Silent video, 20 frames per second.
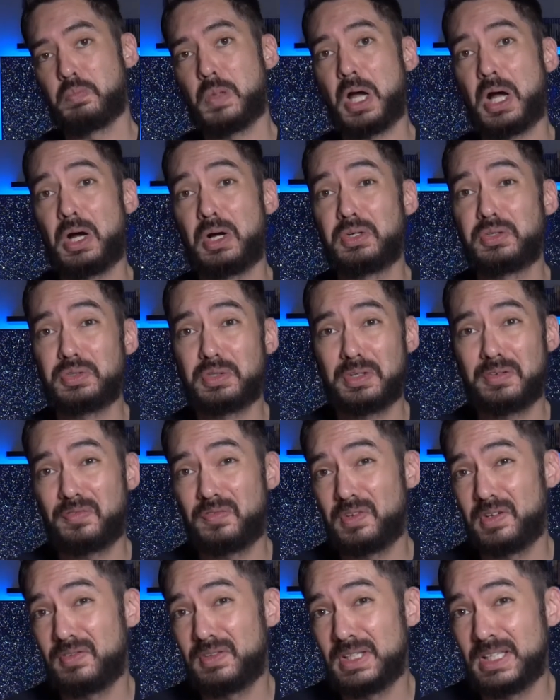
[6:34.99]

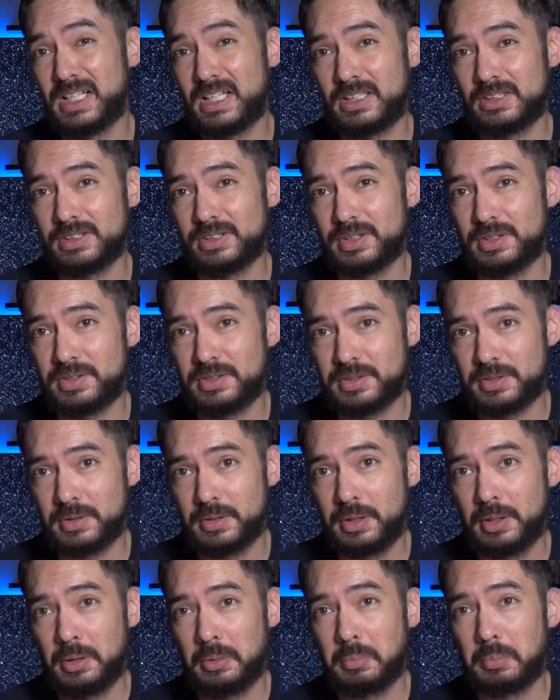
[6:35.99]

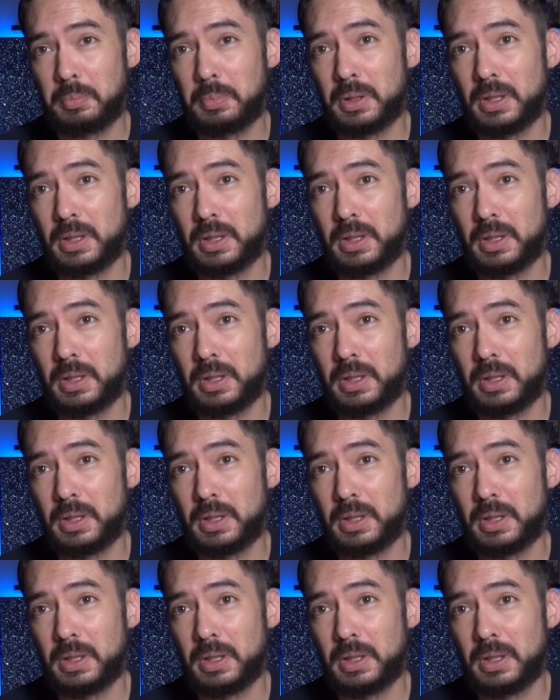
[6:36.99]
$150.